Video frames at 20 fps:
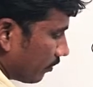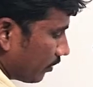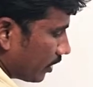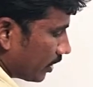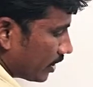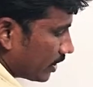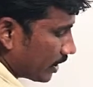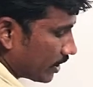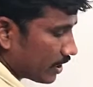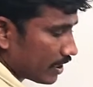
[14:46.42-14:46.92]
will
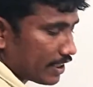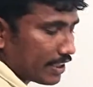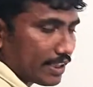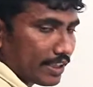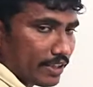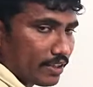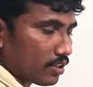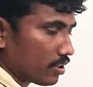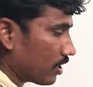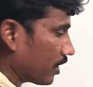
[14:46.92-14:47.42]
reject heat
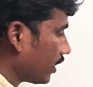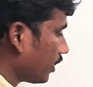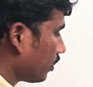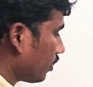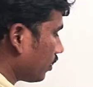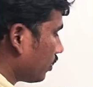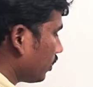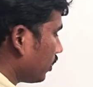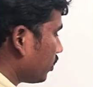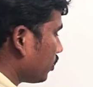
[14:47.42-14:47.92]
here, right?
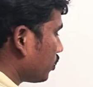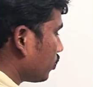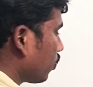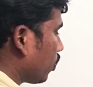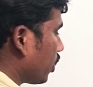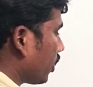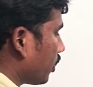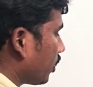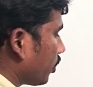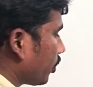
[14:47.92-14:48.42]
This is
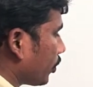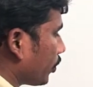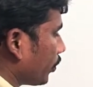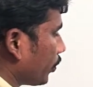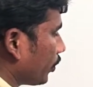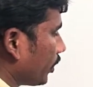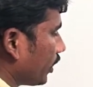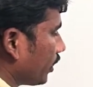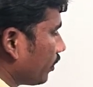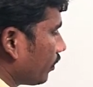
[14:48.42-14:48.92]
what Q
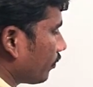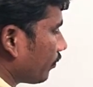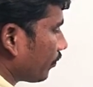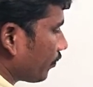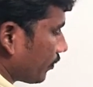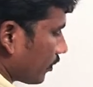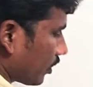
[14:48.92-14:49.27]
in